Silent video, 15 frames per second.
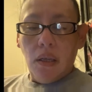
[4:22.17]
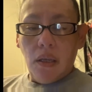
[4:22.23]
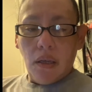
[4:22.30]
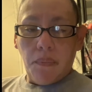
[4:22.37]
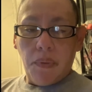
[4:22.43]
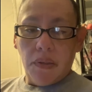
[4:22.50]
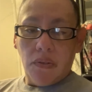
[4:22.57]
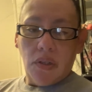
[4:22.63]

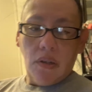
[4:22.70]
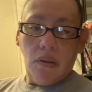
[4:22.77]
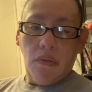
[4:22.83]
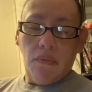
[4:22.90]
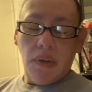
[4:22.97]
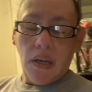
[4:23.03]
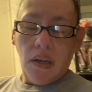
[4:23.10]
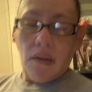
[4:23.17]
picture,
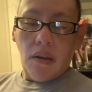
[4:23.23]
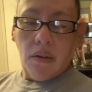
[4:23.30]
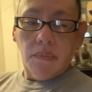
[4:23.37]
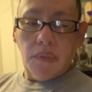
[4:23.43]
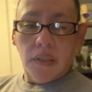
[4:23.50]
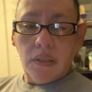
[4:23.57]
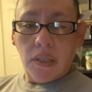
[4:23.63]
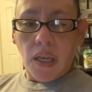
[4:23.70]
my
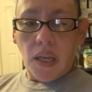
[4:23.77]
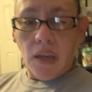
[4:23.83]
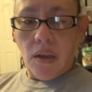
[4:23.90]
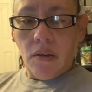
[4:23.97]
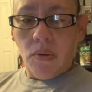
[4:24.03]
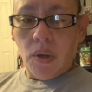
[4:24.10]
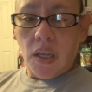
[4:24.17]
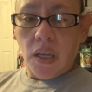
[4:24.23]
scale
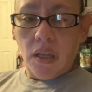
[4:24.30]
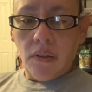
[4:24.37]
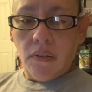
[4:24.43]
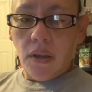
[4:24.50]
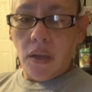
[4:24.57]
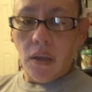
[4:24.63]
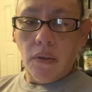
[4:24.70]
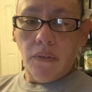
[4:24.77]
weighing
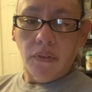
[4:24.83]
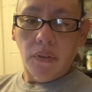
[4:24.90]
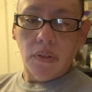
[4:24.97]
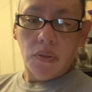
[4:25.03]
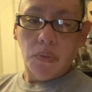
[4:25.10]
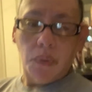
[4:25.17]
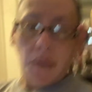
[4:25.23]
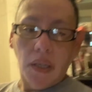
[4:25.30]
for
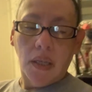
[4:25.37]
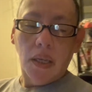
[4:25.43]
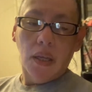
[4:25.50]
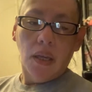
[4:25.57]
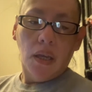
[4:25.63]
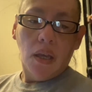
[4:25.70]
this week.